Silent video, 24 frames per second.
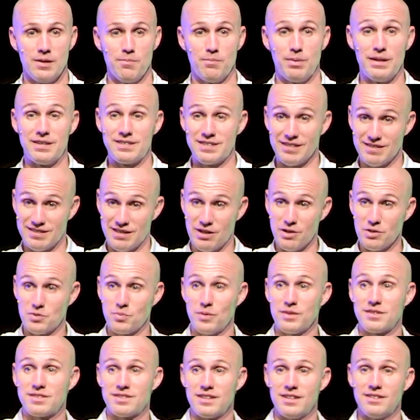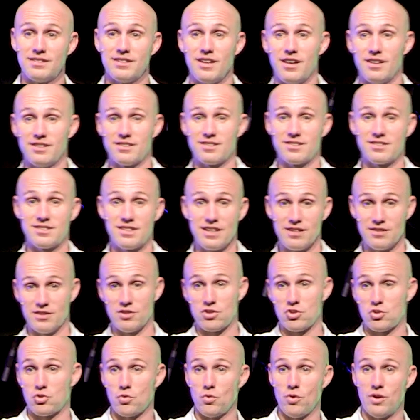But he says, here's what sin does sin
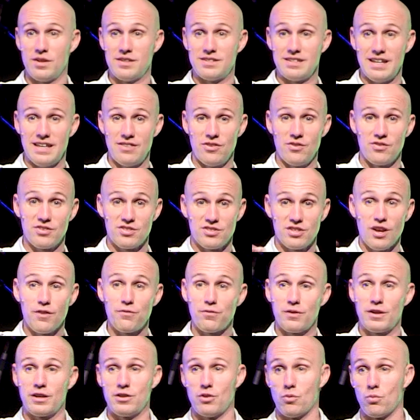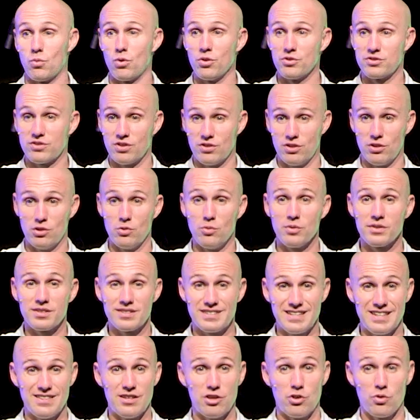destroys, and there's suffering in the world so that you will
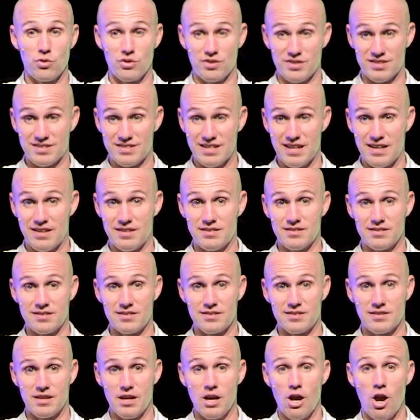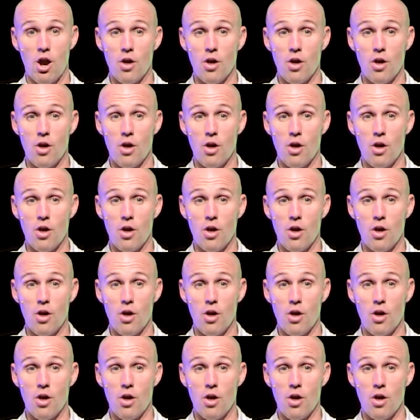see that your sins,